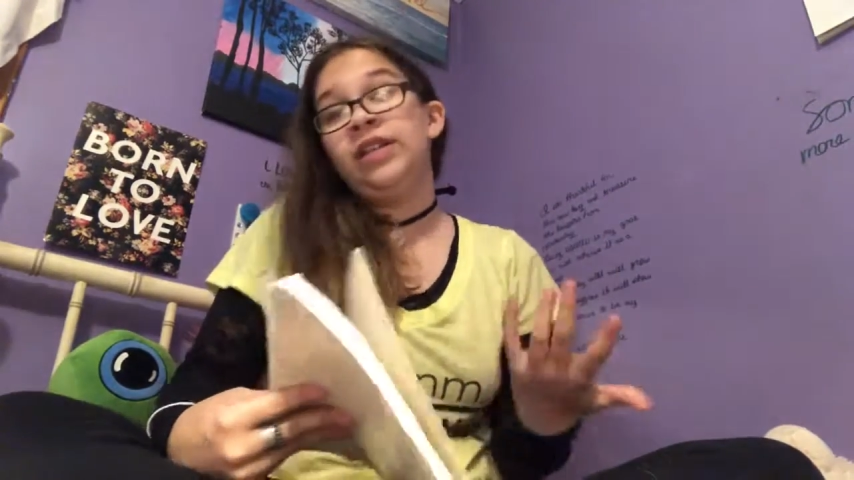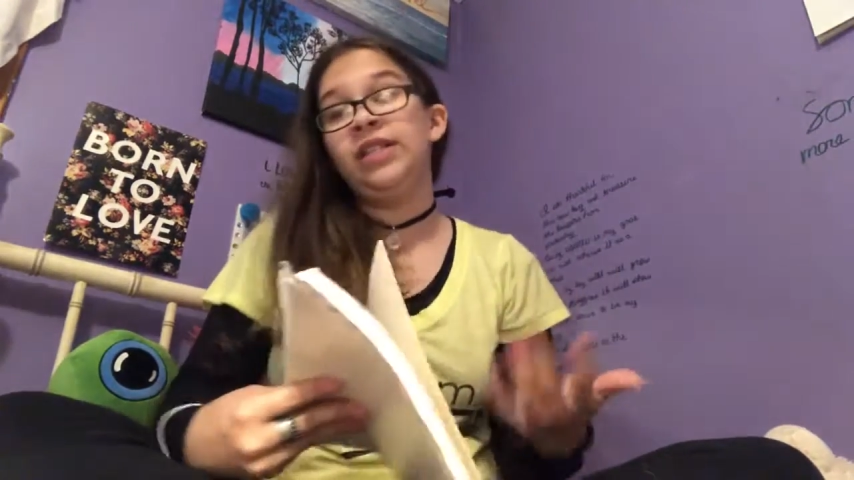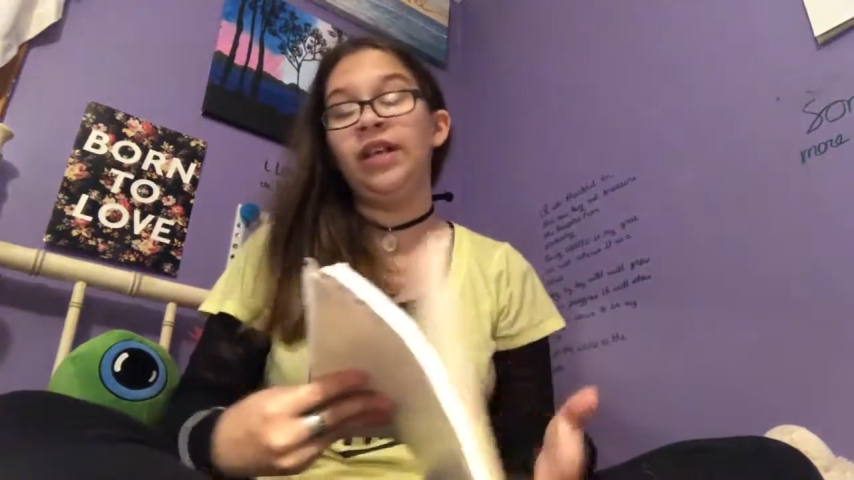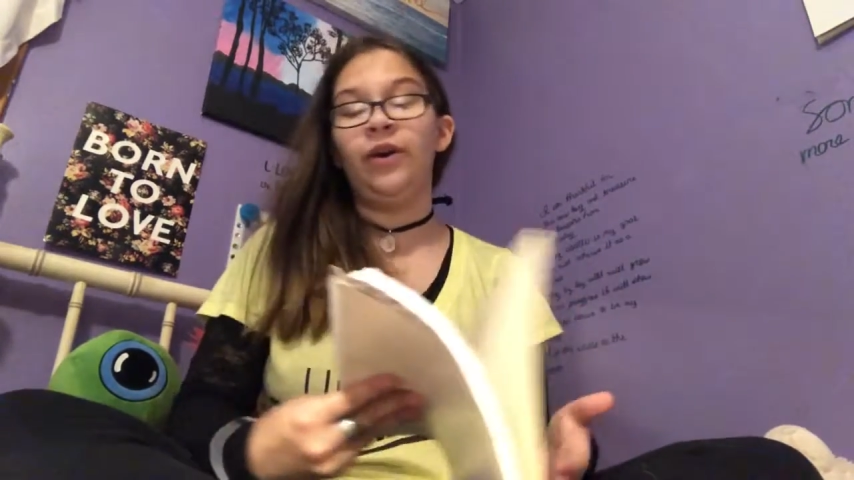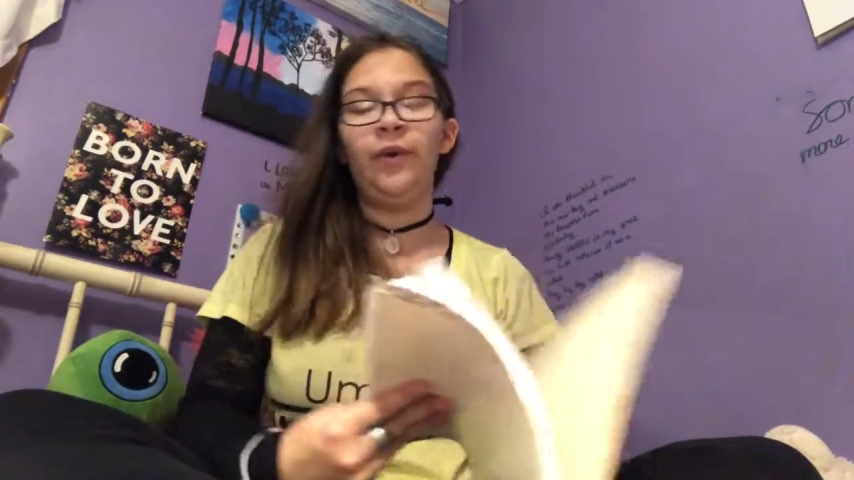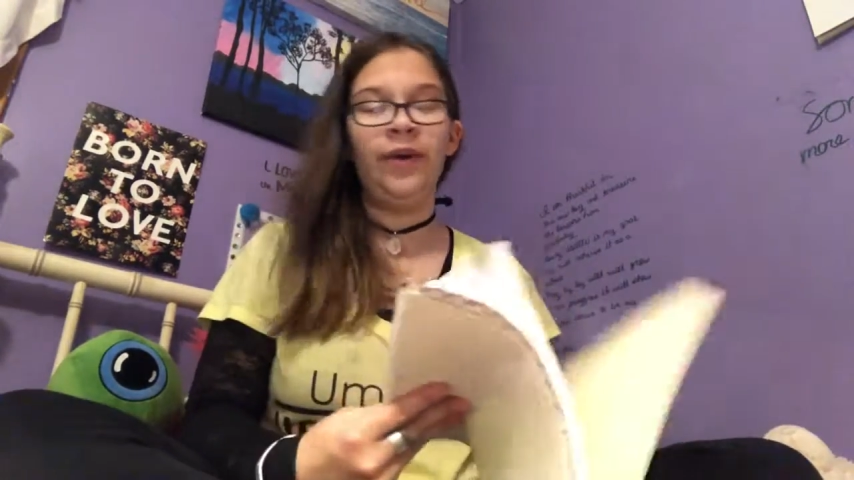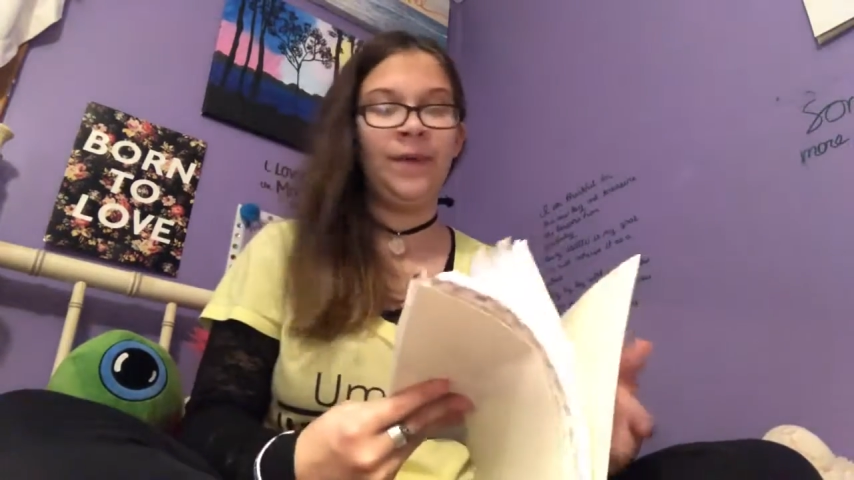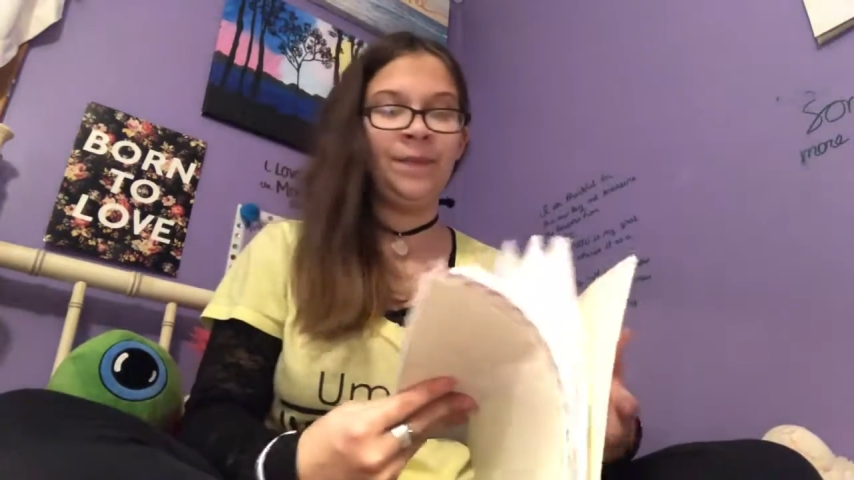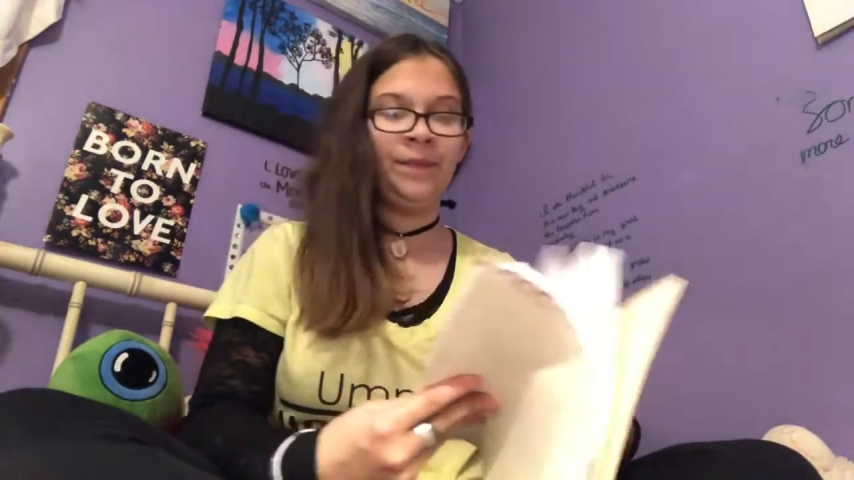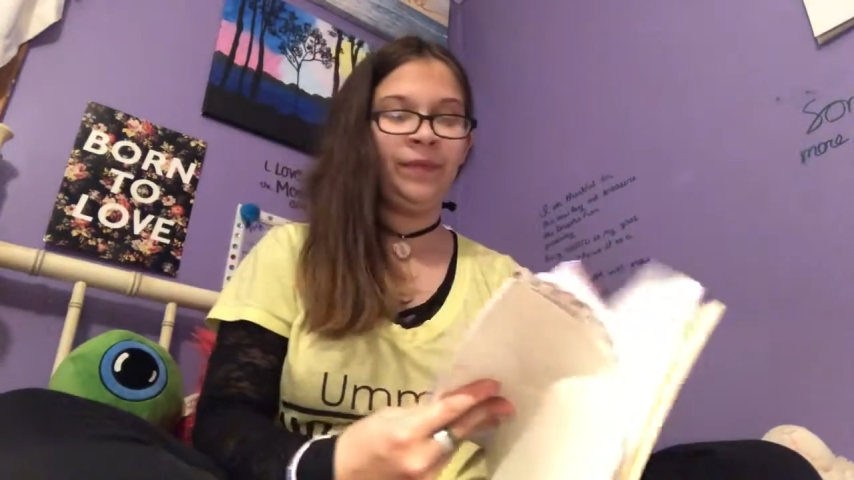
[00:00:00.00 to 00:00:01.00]
So
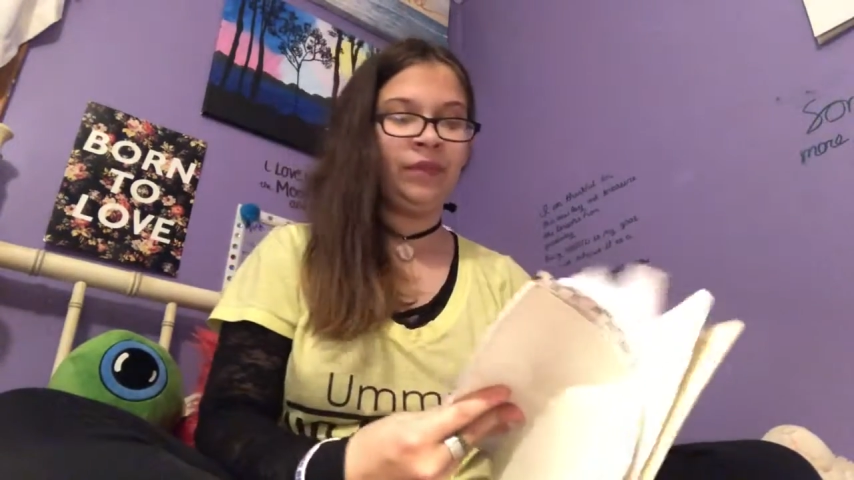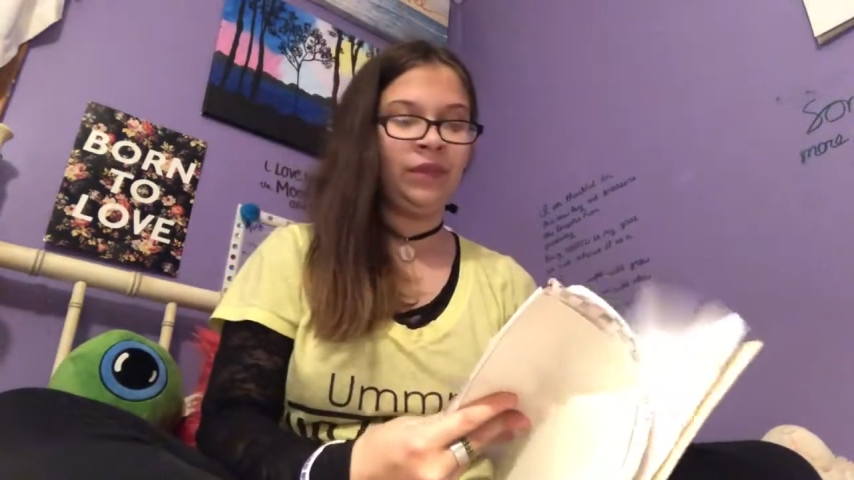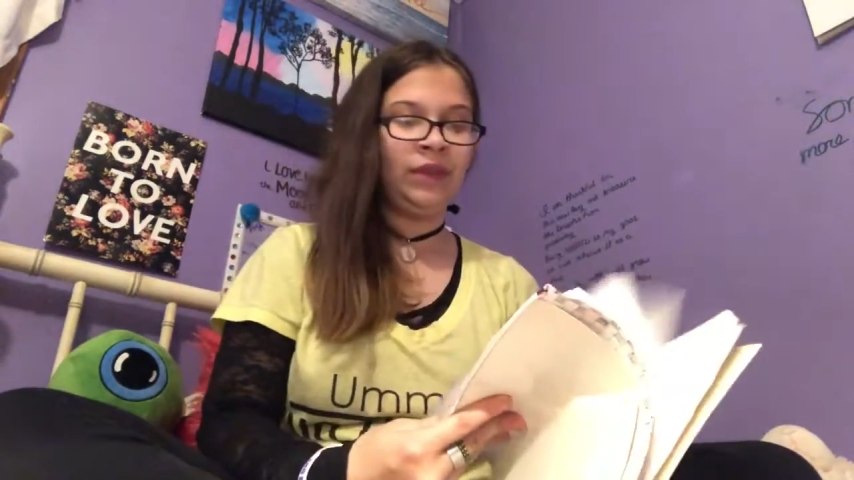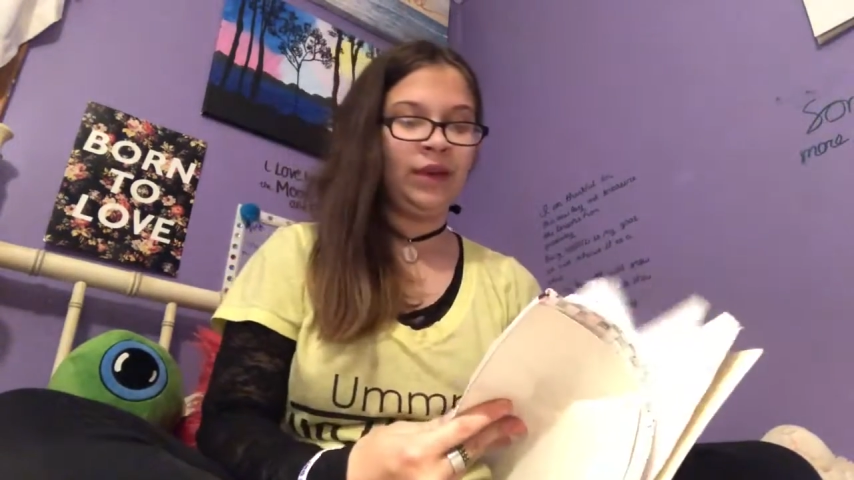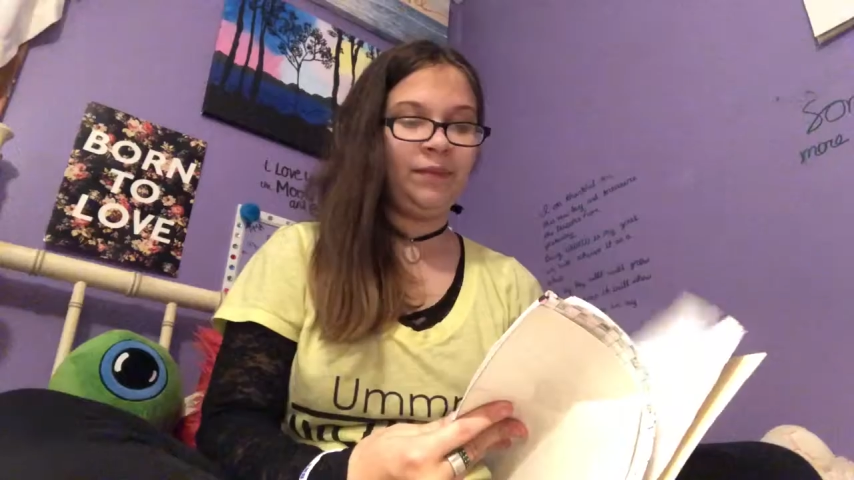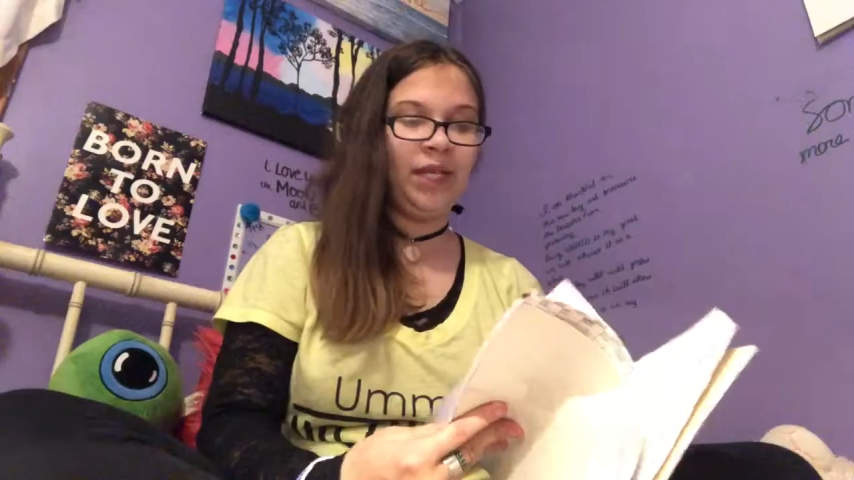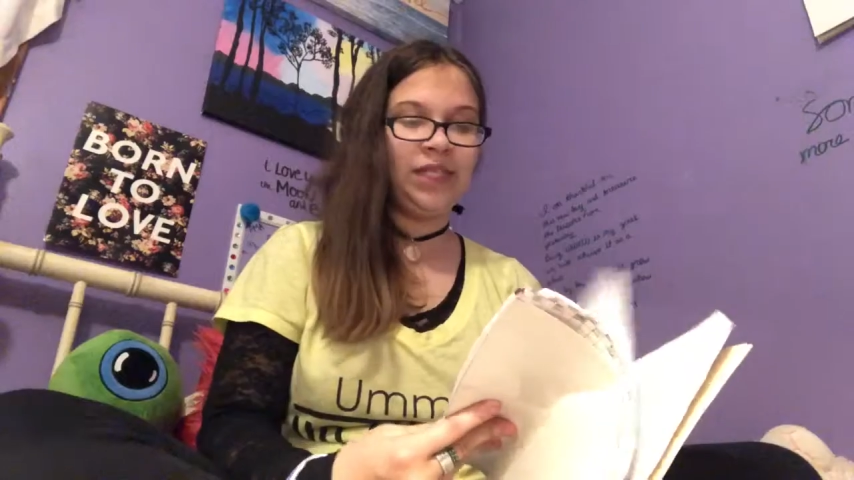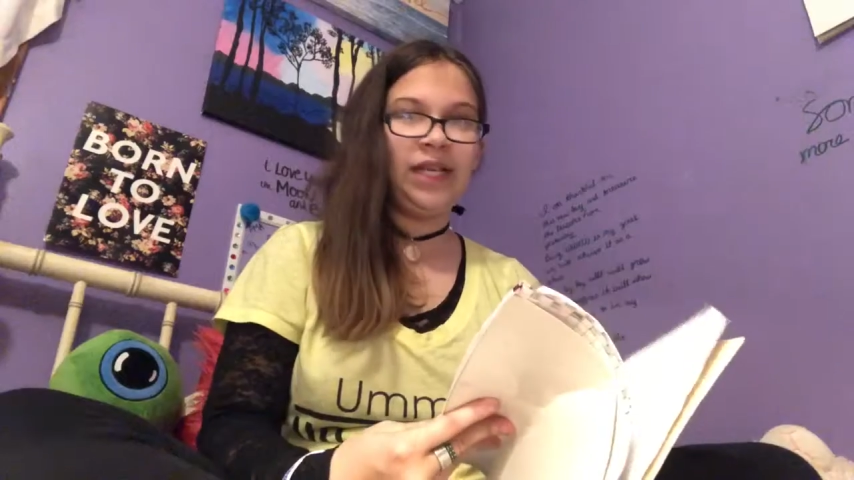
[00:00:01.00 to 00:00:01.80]
plus